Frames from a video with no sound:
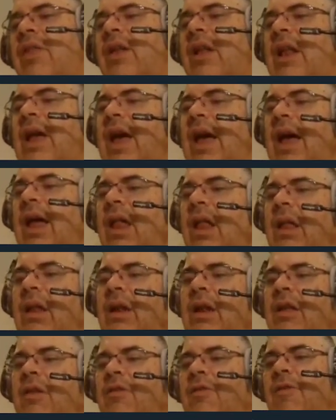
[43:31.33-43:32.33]
that Hal
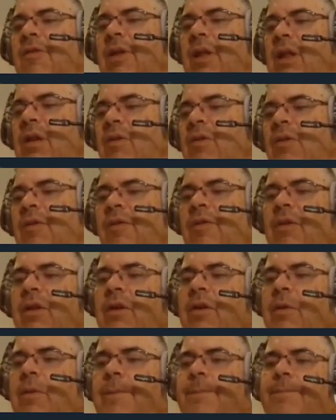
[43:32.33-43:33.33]
and his fellows
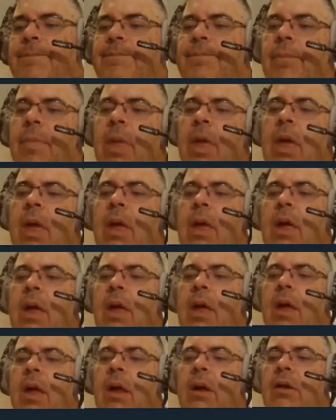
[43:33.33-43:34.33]
flew.
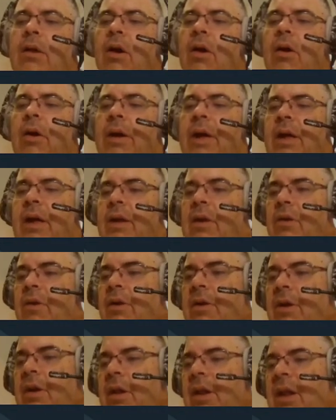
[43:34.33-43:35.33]
Adara had
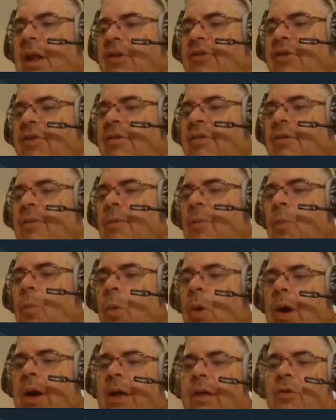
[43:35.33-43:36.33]
heard legends of
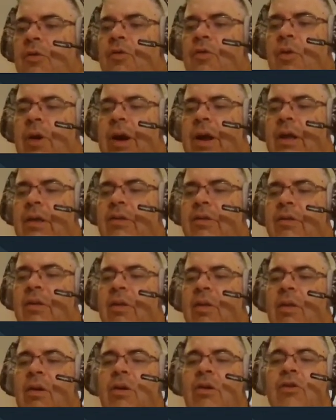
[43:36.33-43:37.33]
wild dragons
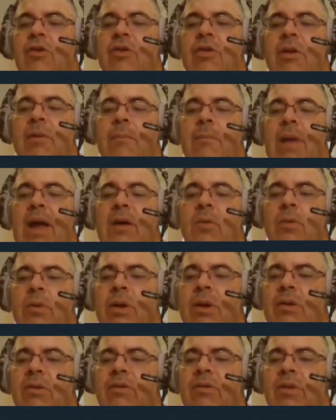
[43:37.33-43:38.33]
larger than
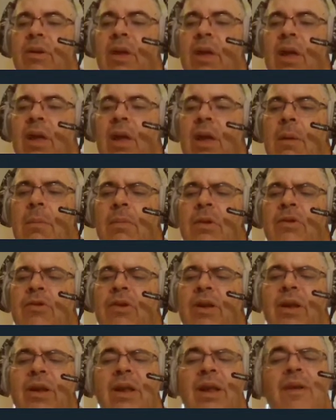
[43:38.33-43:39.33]
mountains, but
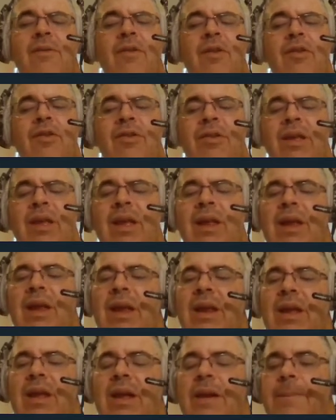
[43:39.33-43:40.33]
she had never seen
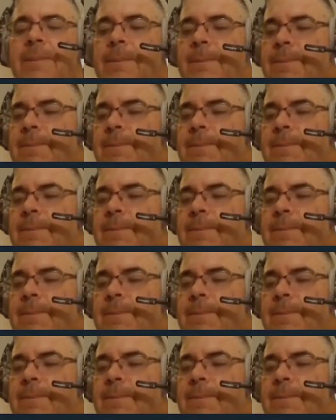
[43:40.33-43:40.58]
any.